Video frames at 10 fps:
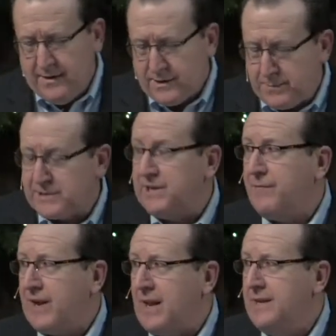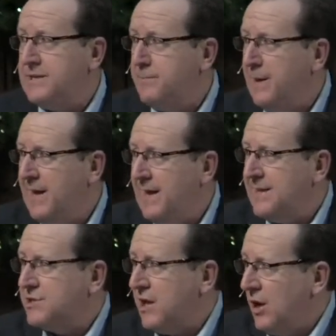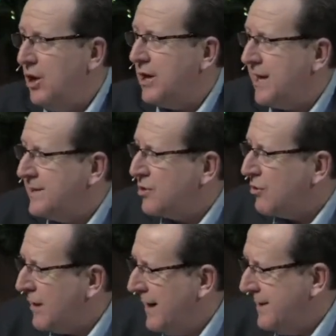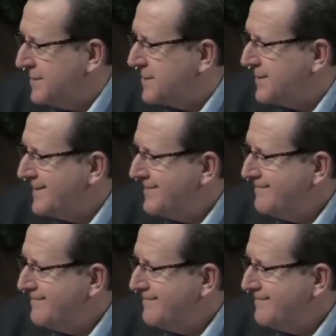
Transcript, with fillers: specifically to begin to look at Christ,